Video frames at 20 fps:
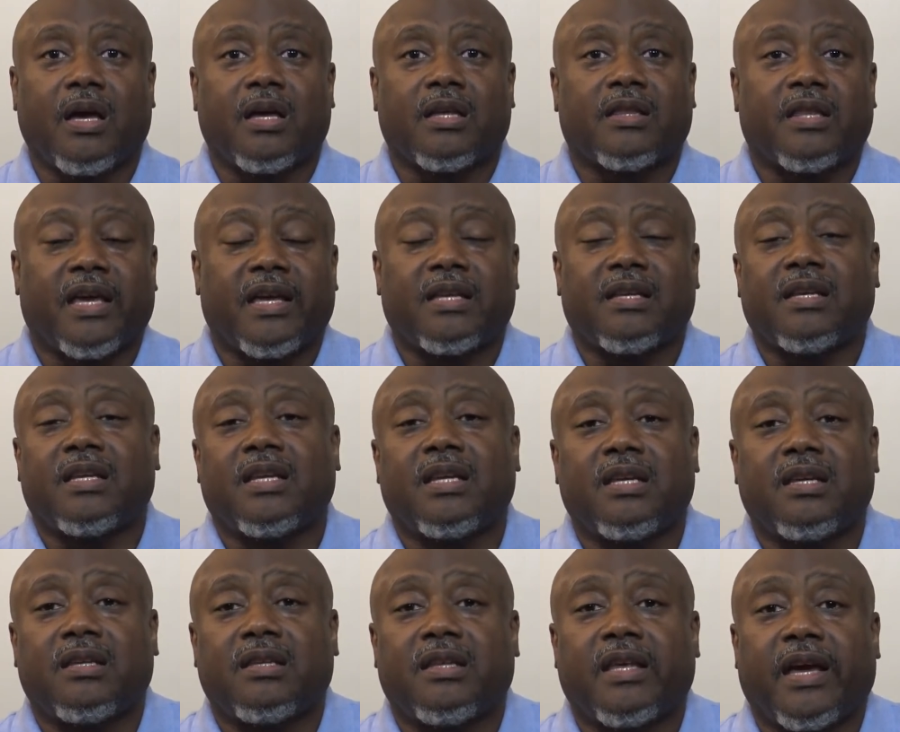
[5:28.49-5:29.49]
They
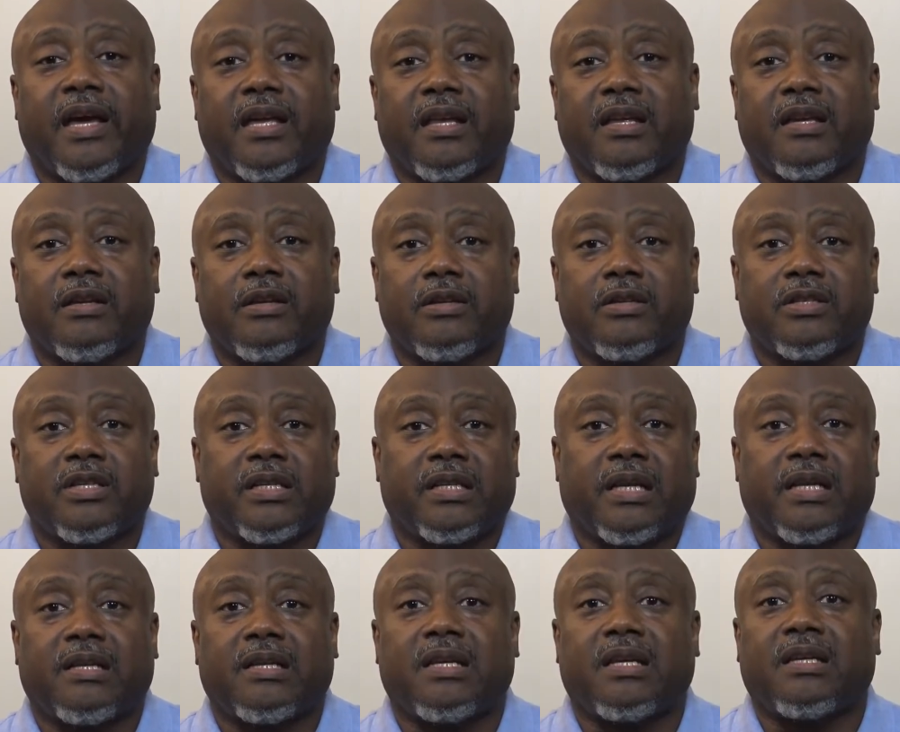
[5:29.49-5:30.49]
need that energy,
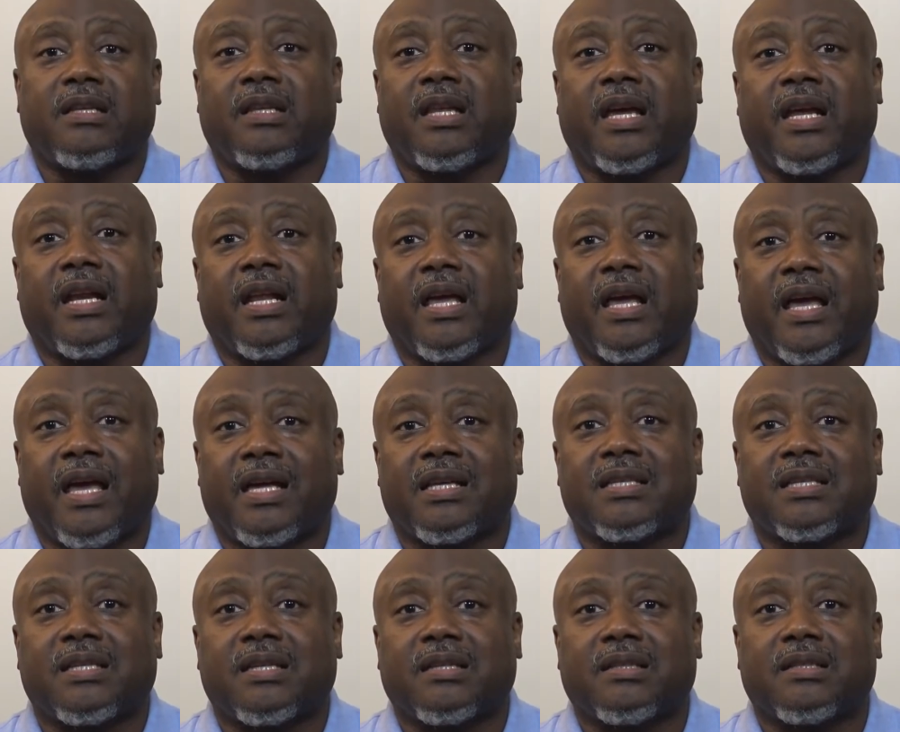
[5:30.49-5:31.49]
they need that
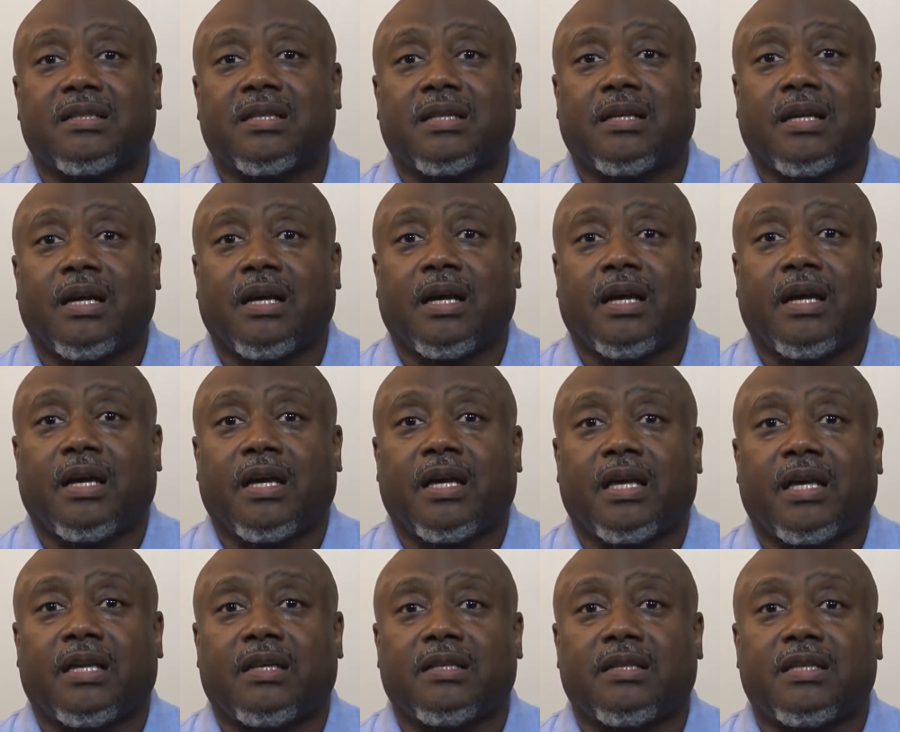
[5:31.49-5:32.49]
essence.
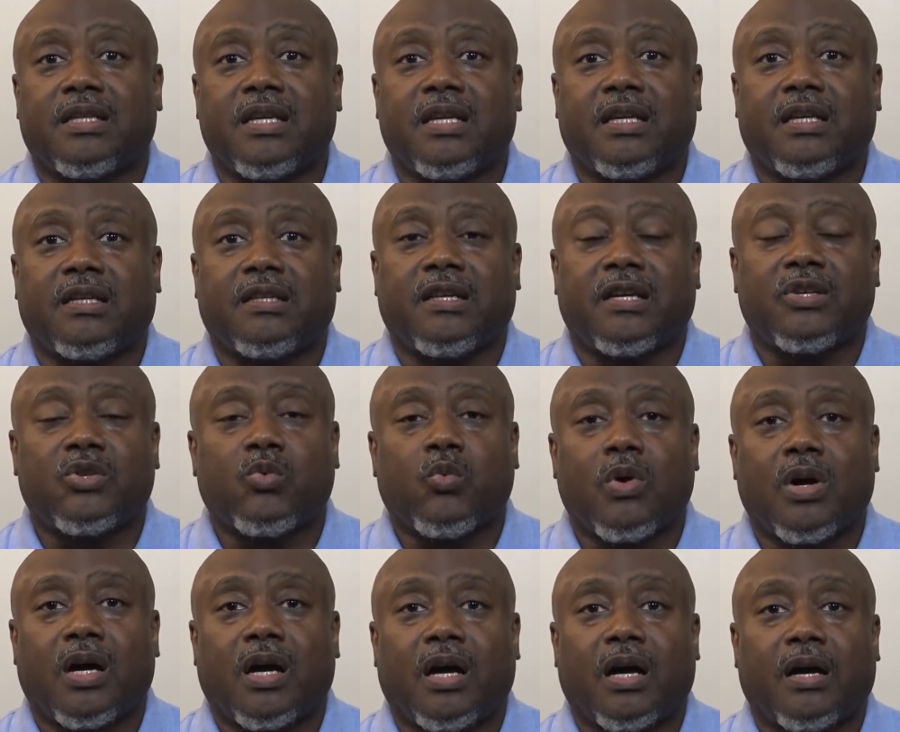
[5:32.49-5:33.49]
Indeed, that's
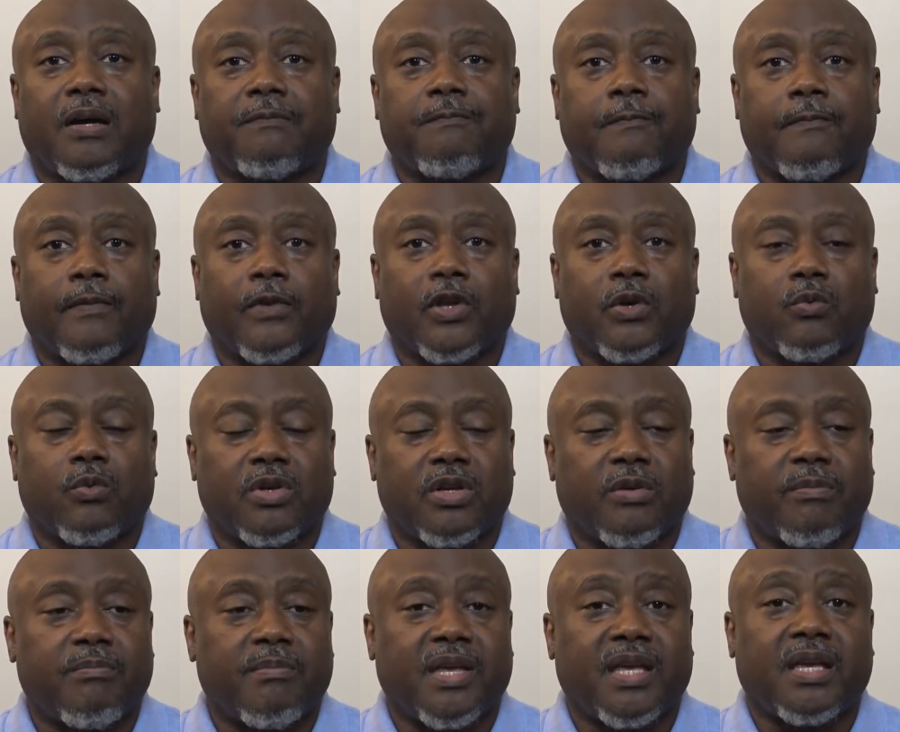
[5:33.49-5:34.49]
why when
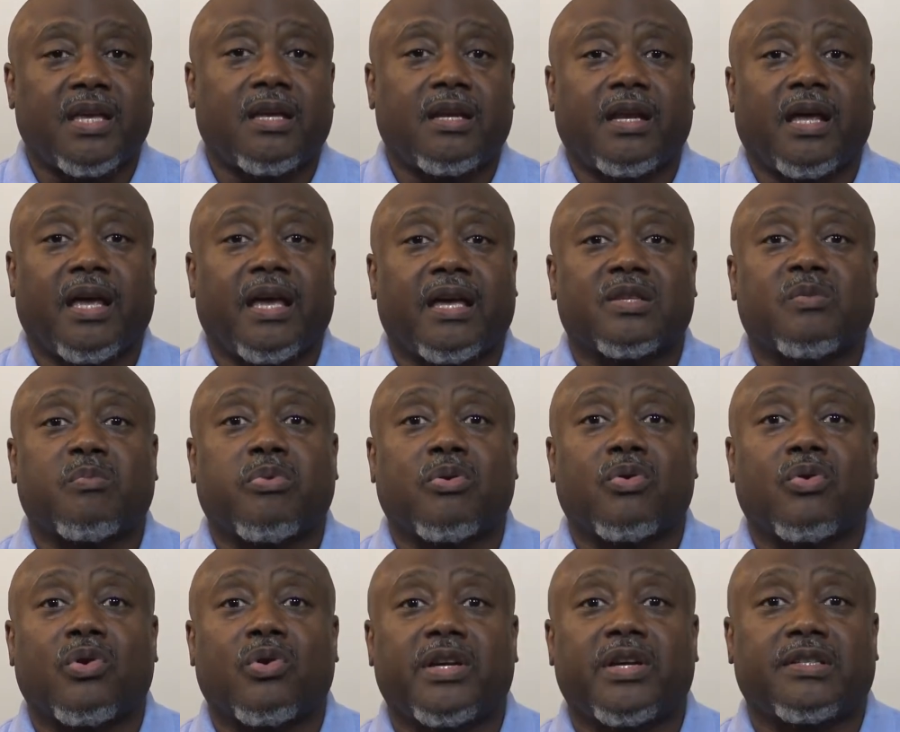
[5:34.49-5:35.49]
a man has
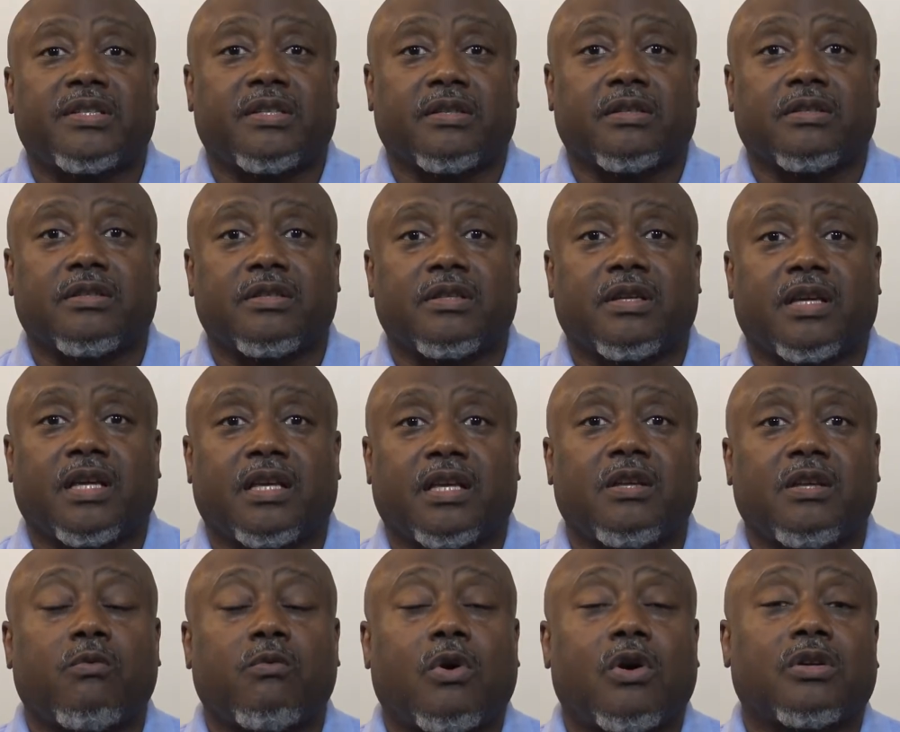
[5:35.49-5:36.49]
presence and
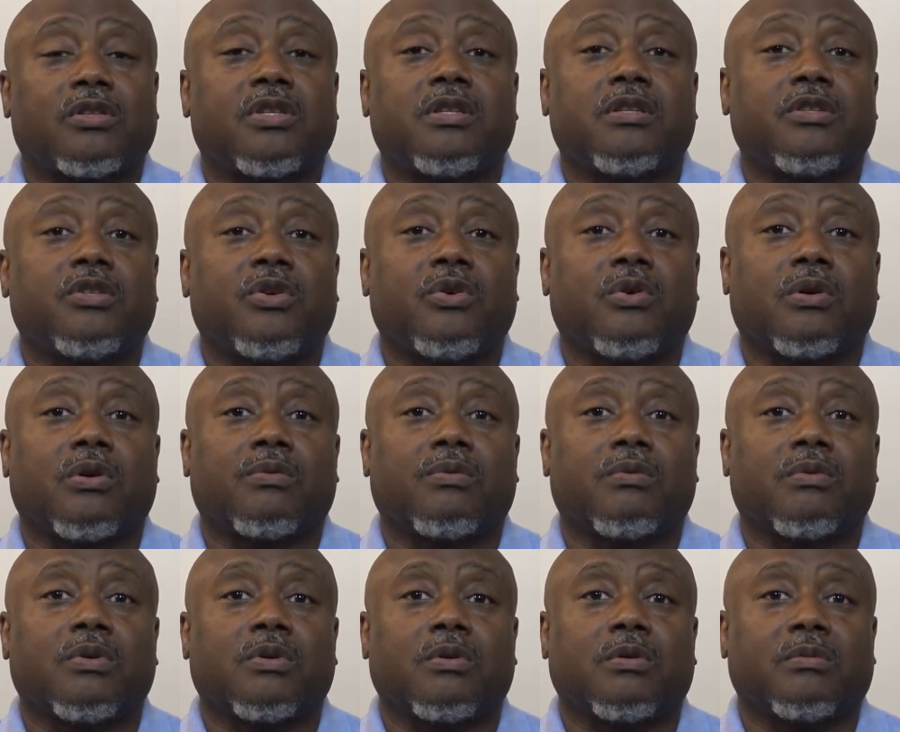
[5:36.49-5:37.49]
he walks into a
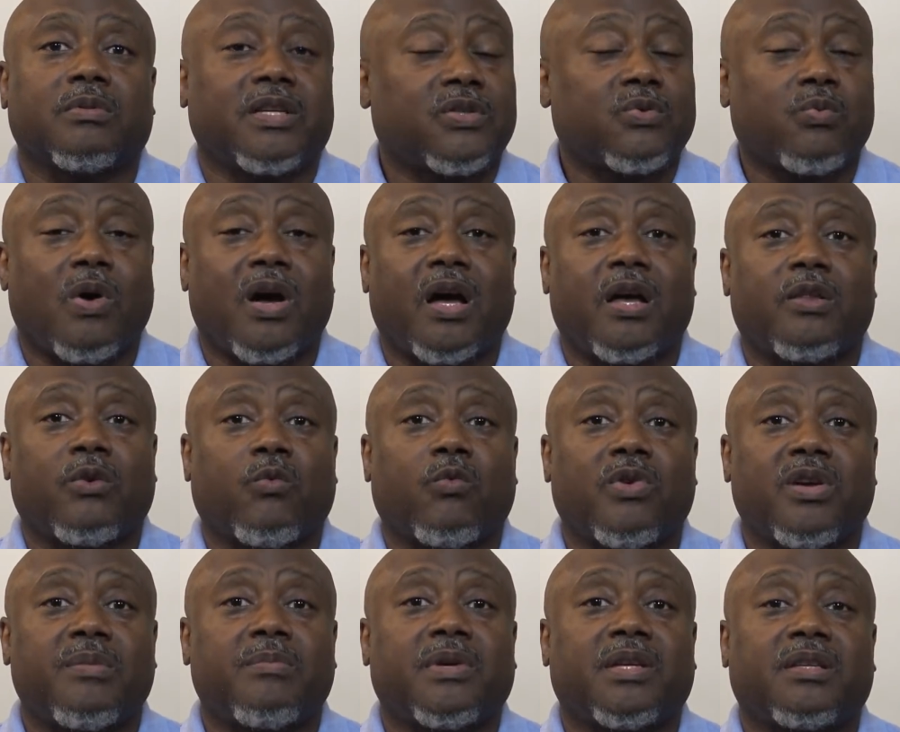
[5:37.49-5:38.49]
room, that's why the
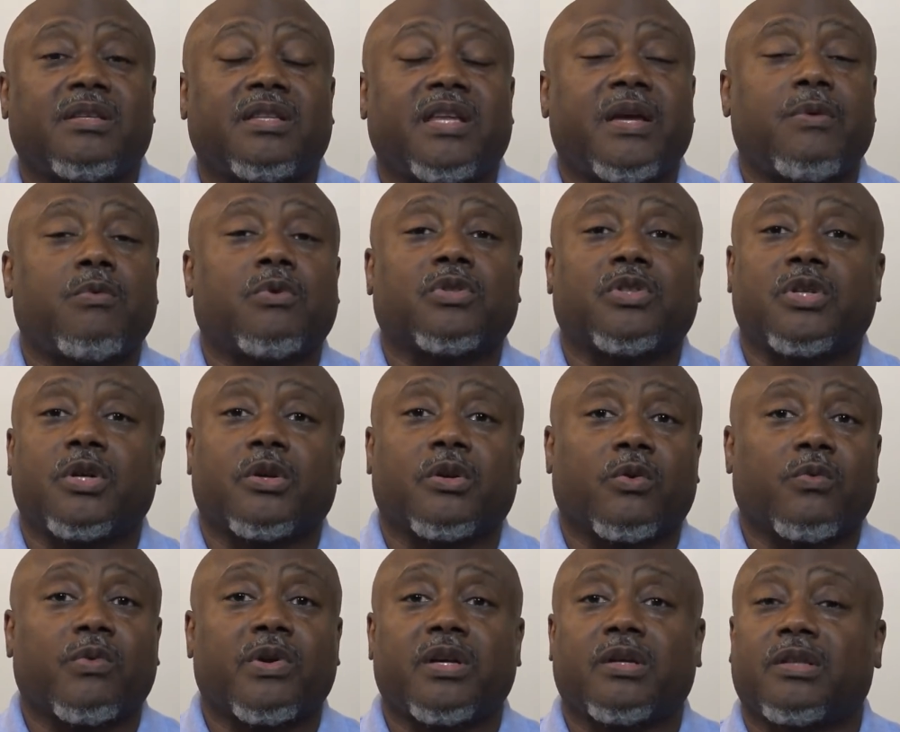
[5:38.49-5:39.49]
women, they will turn
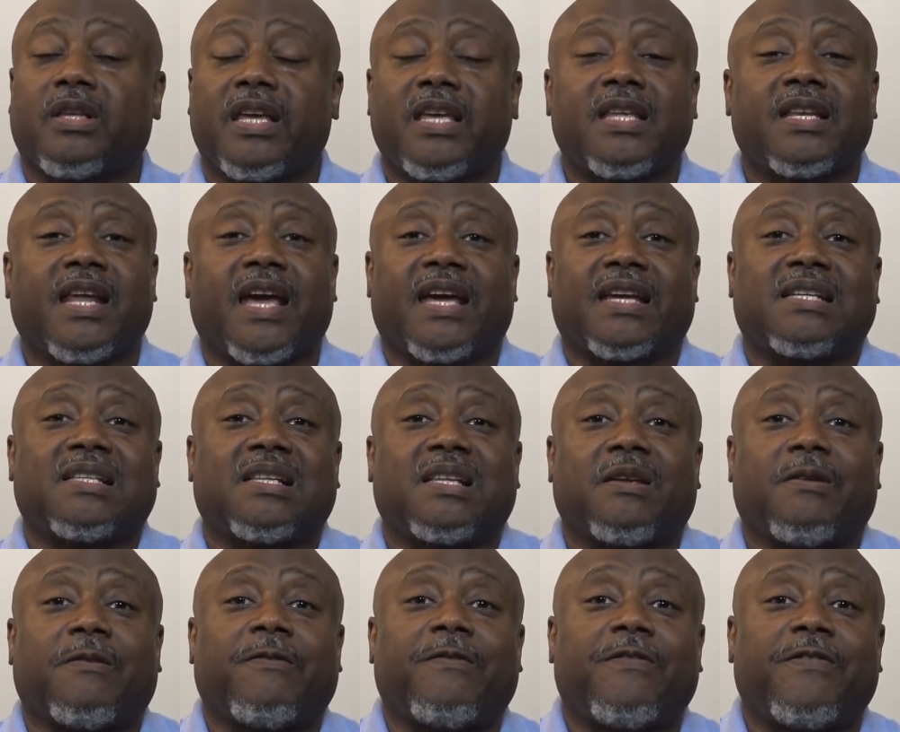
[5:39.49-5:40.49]
around. They can
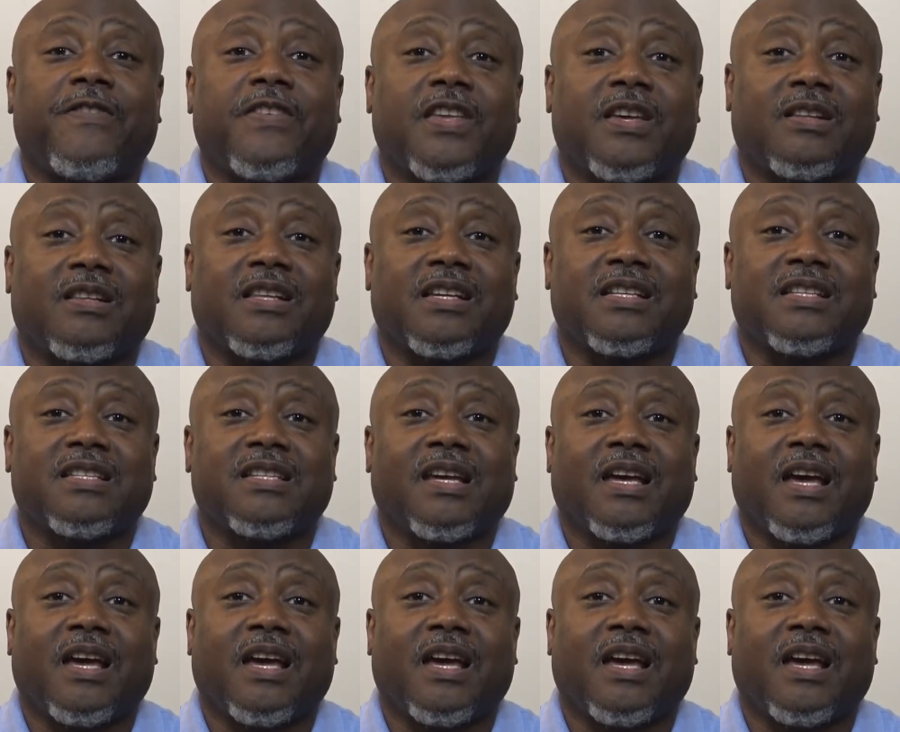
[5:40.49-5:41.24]
actually feel it.